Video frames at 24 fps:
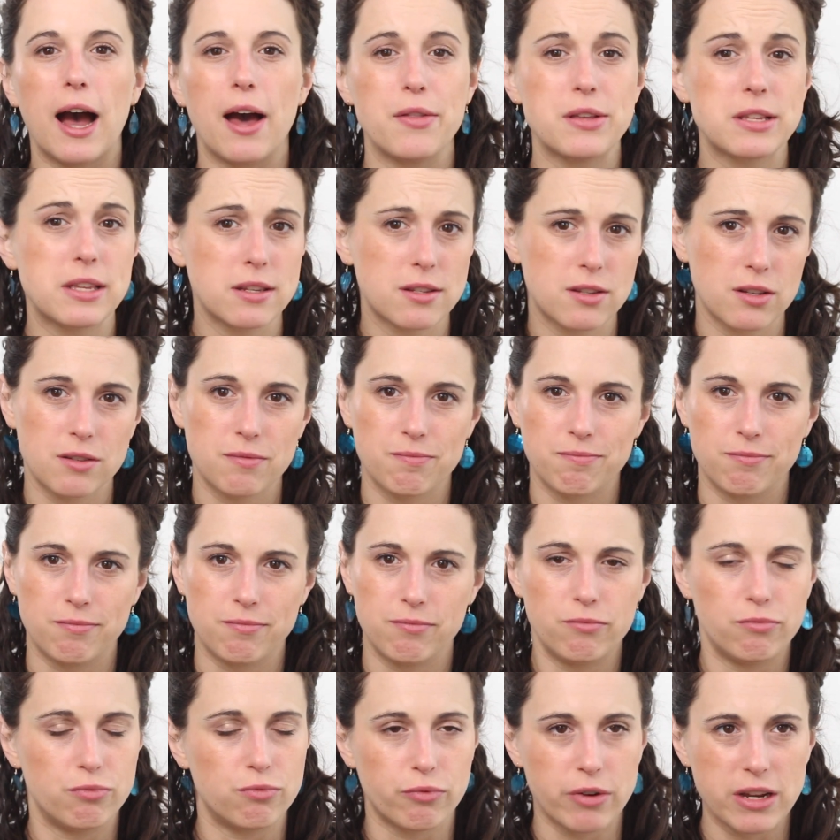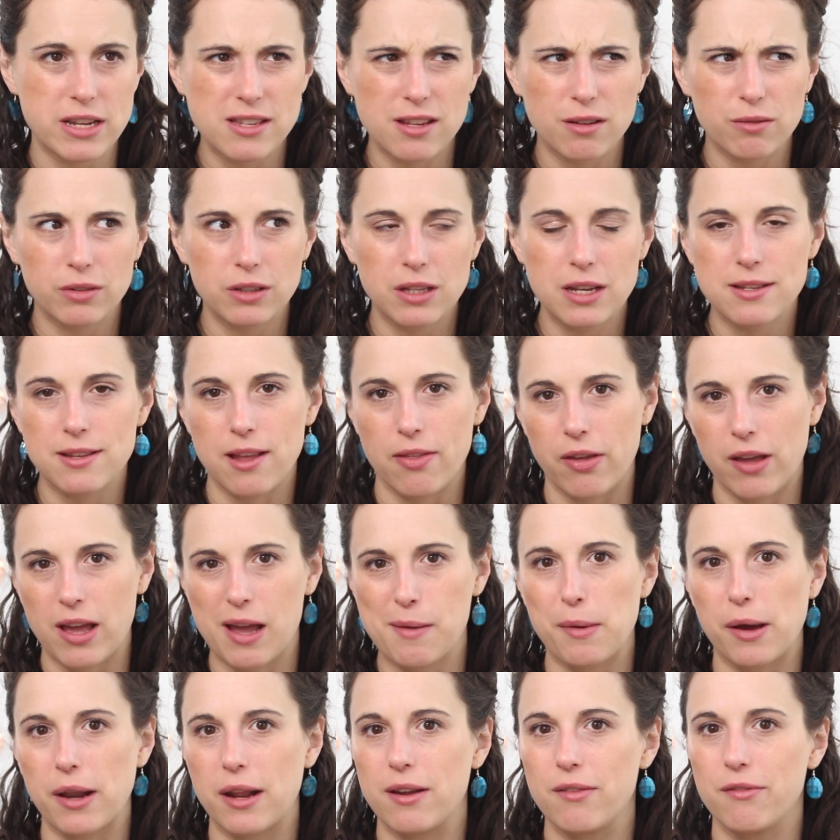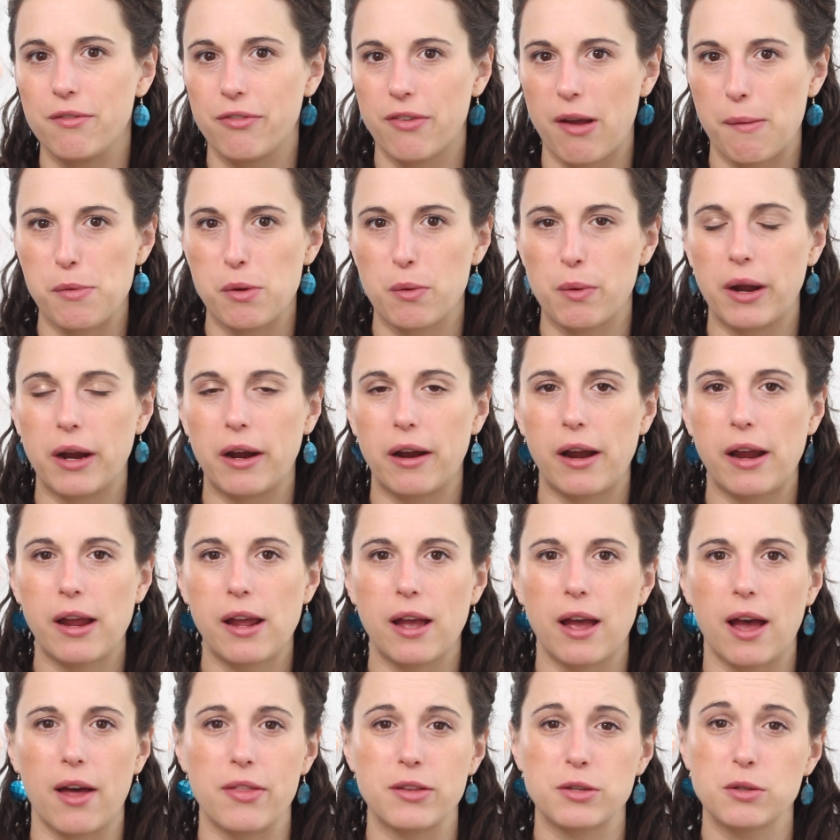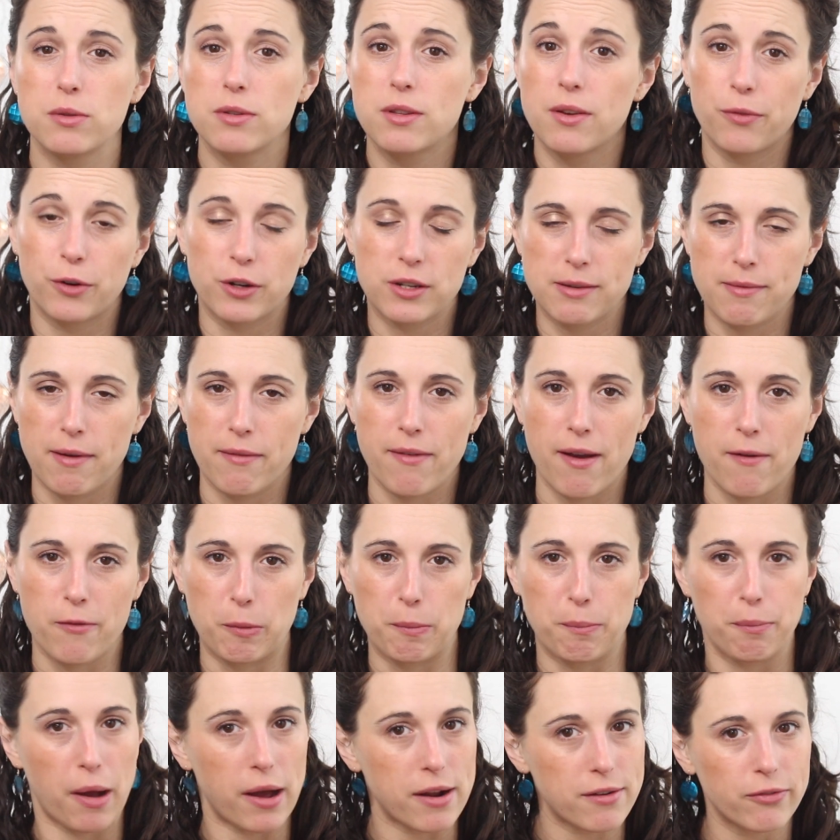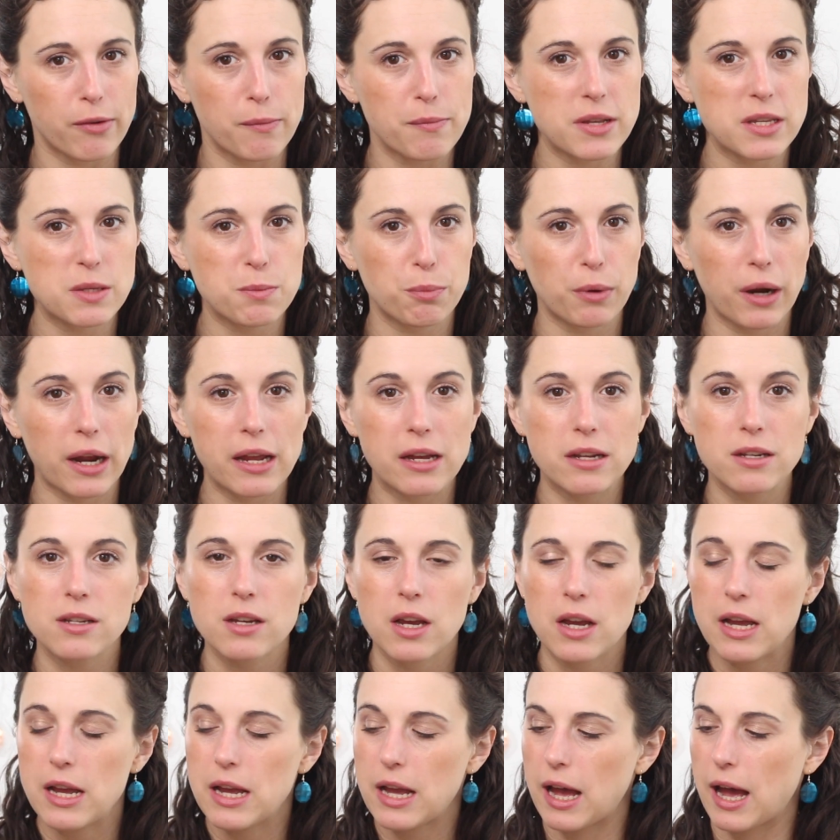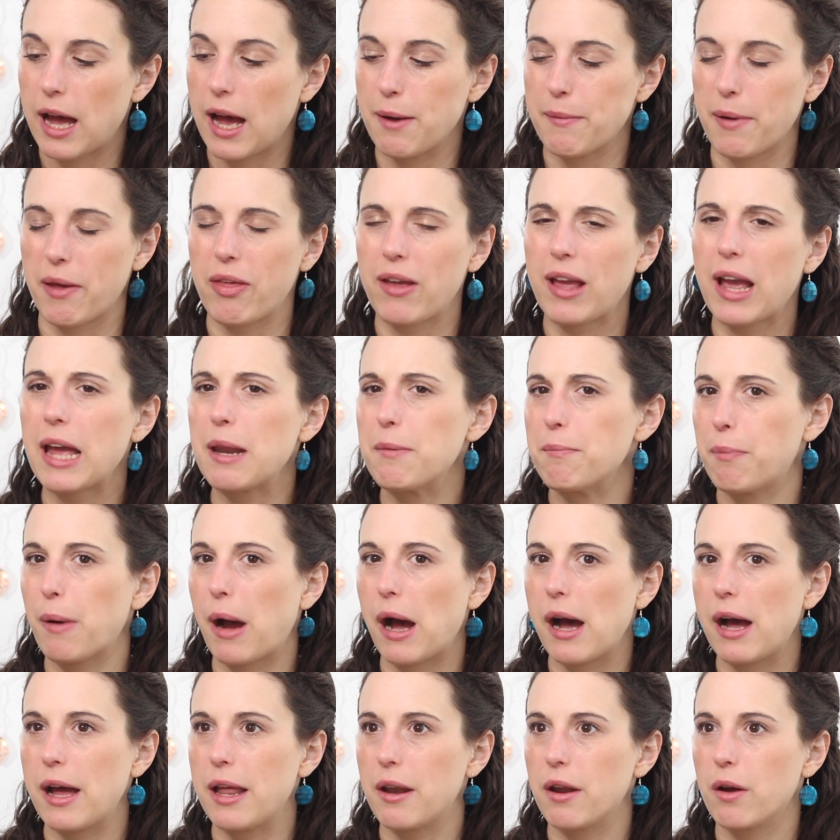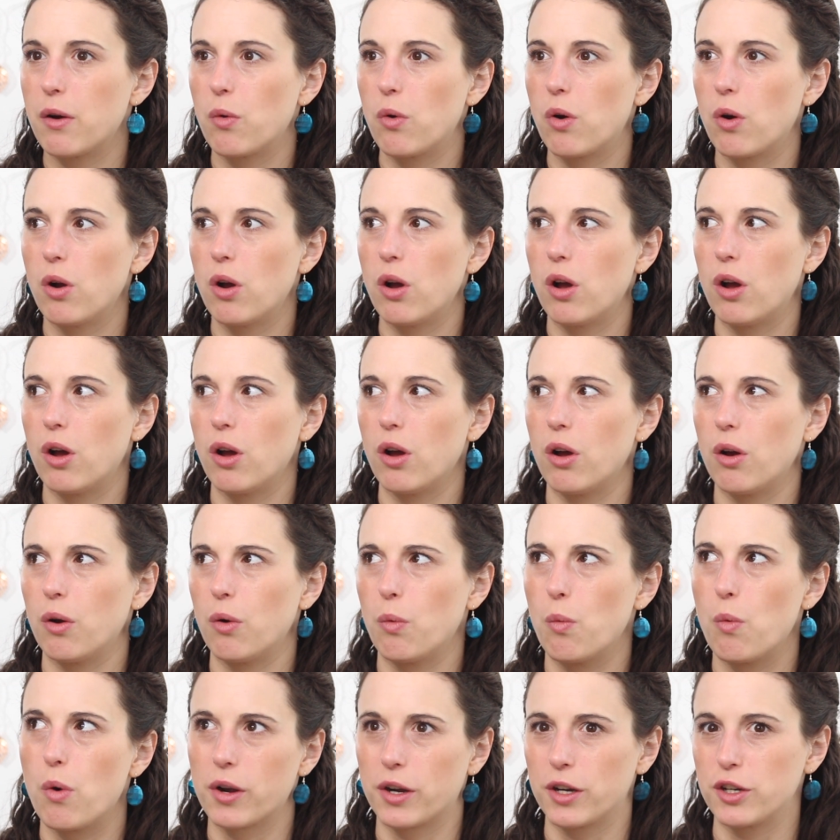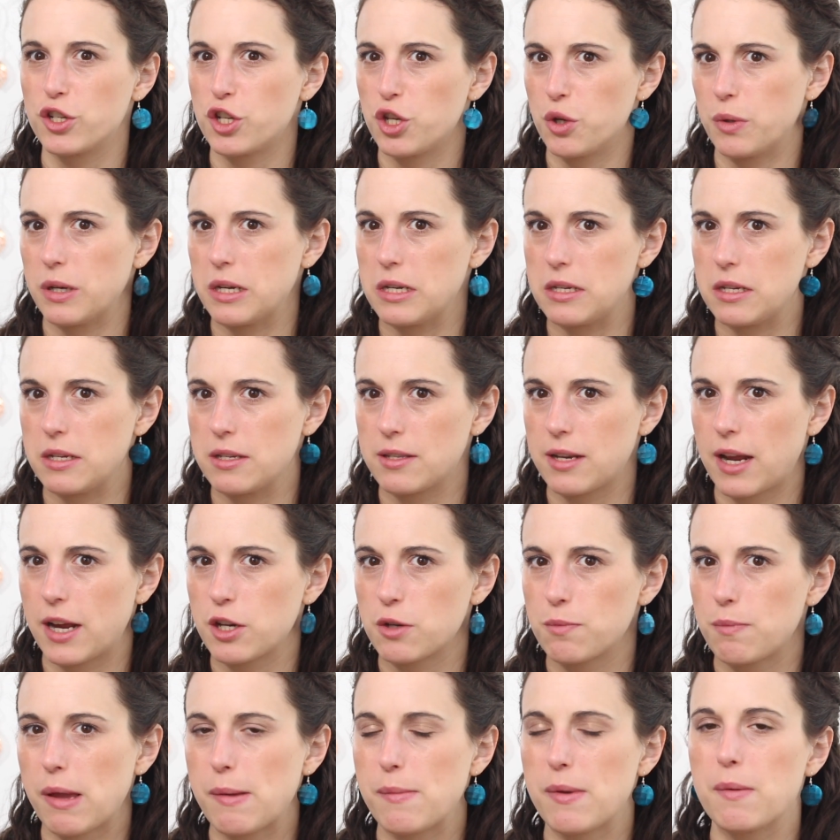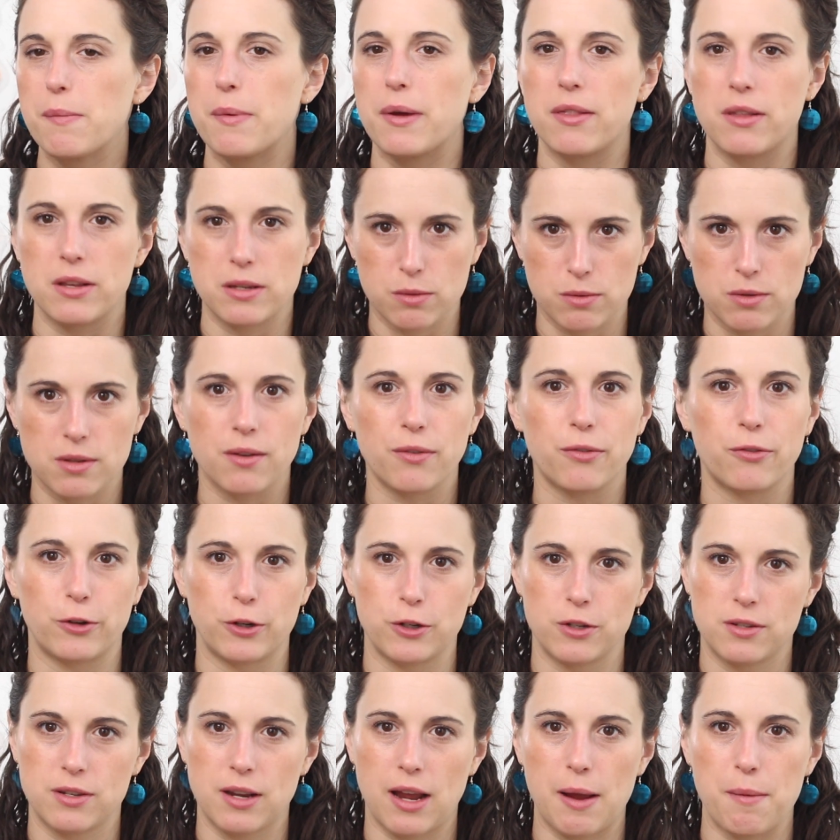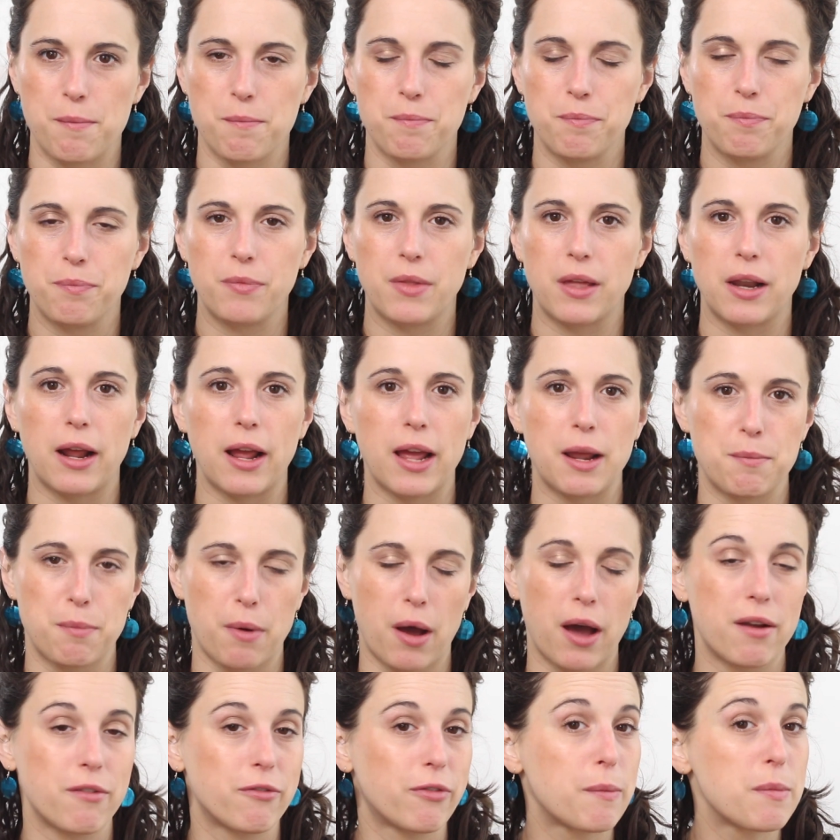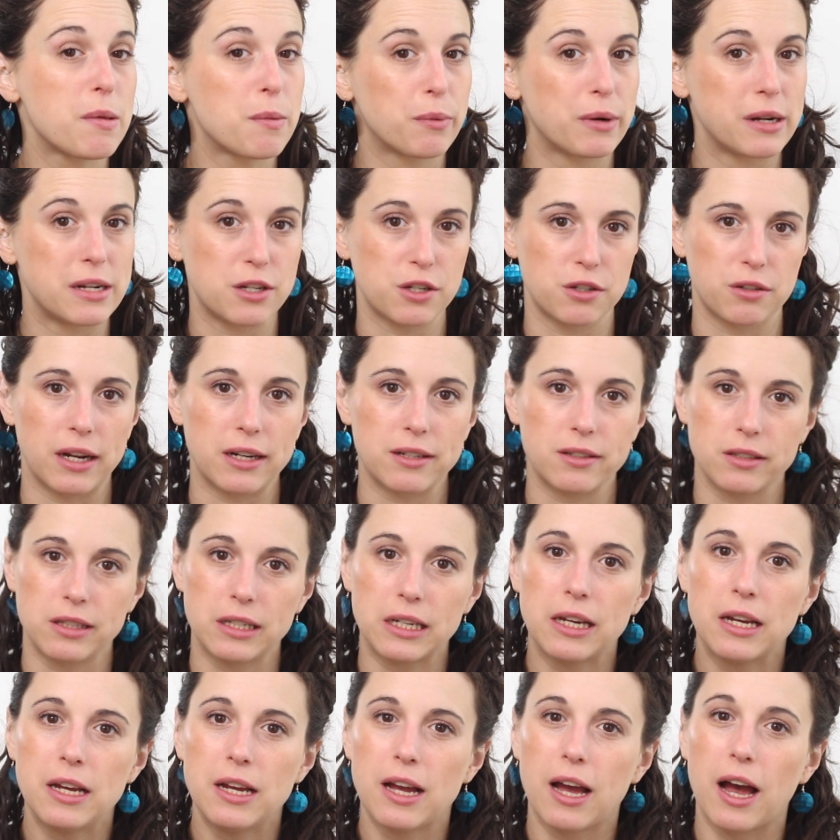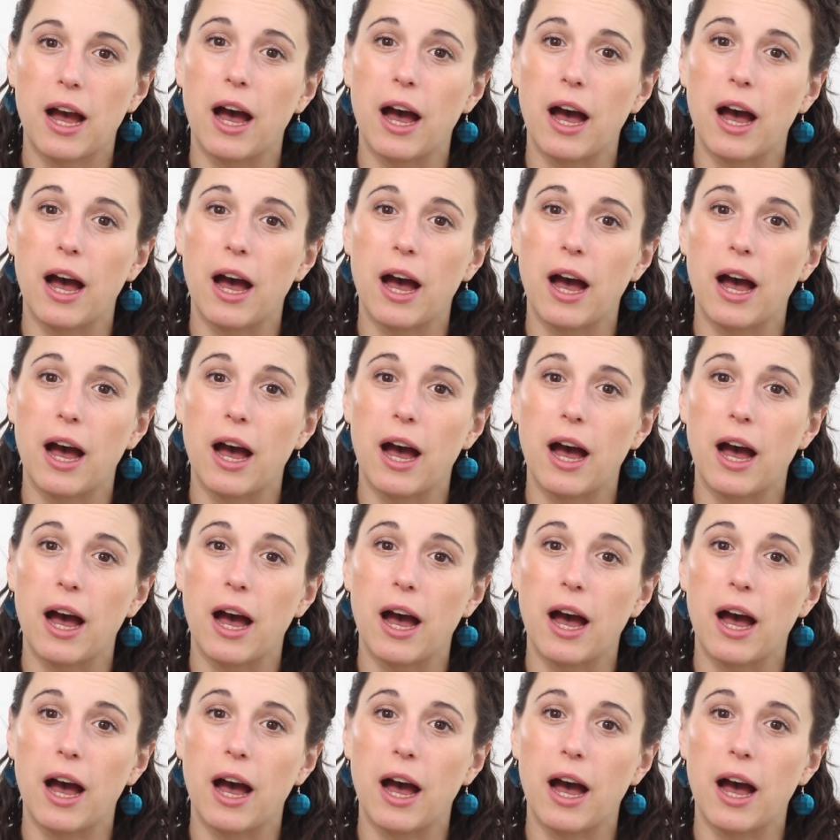This is a recent release. I think I bought it in February. This is the first time I've ever bought from this brand. I think I had bought 1 or 2 in a D-stash maybe, but this was the first time that I had bought from the brand directly.